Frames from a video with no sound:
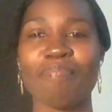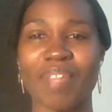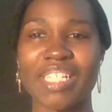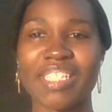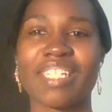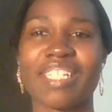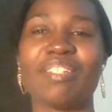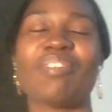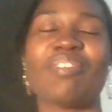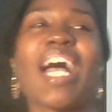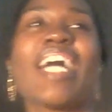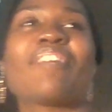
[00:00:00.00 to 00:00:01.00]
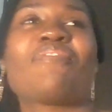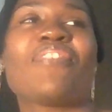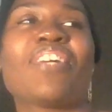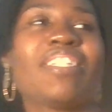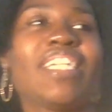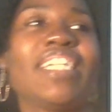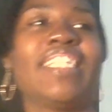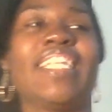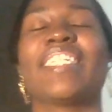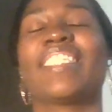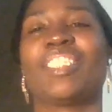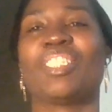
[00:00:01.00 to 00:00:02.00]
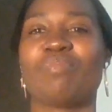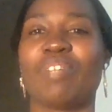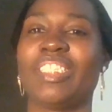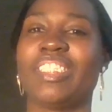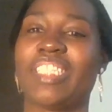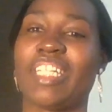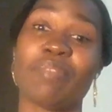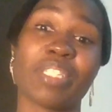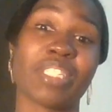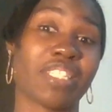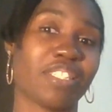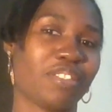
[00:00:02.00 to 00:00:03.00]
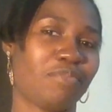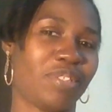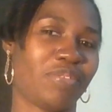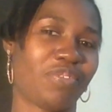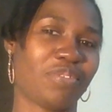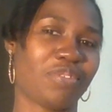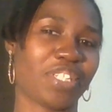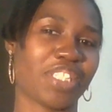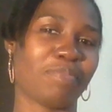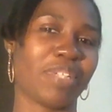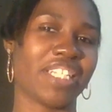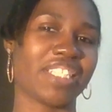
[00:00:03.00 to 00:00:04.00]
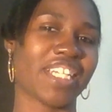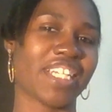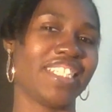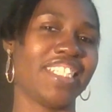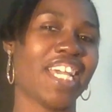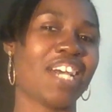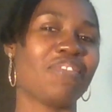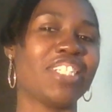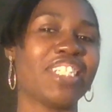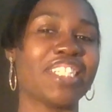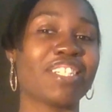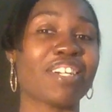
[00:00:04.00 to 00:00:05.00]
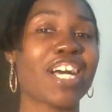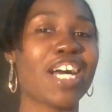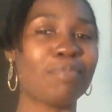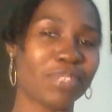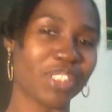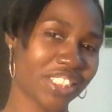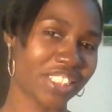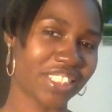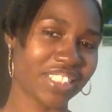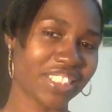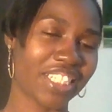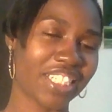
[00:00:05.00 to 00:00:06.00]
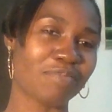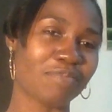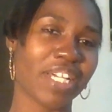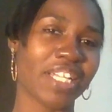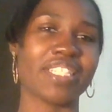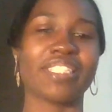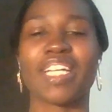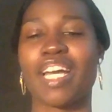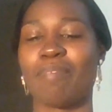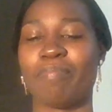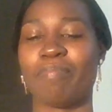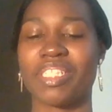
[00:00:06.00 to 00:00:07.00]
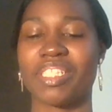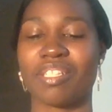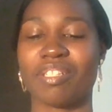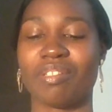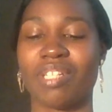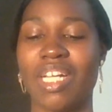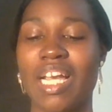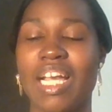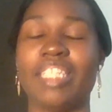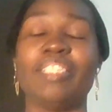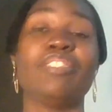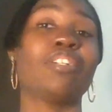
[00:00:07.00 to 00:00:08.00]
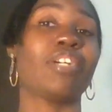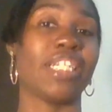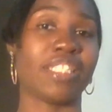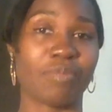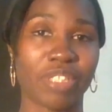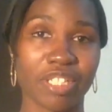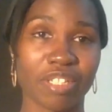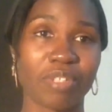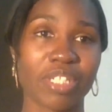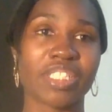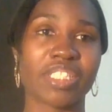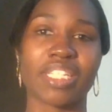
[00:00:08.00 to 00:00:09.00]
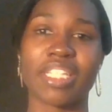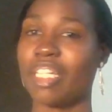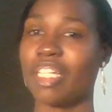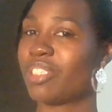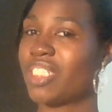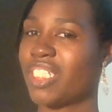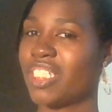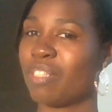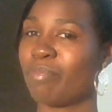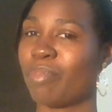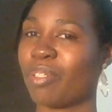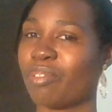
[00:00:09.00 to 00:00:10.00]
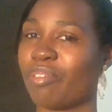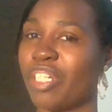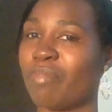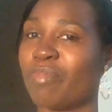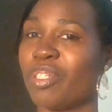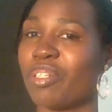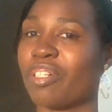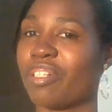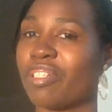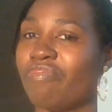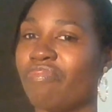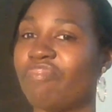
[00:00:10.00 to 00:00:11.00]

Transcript: So I felt in that situation, I was a little bit forced because I didn't have another option at the time. And so, as we know, under the language assistant program, your